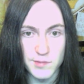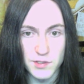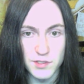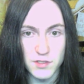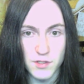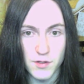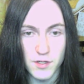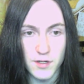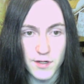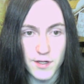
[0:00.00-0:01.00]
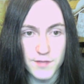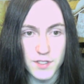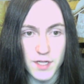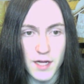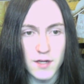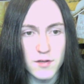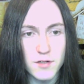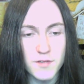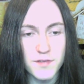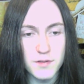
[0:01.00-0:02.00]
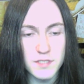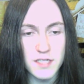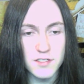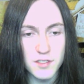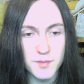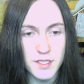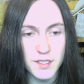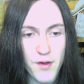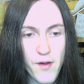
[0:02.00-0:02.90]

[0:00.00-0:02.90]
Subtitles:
Do you still go there? How often? I don't know if that was actually me.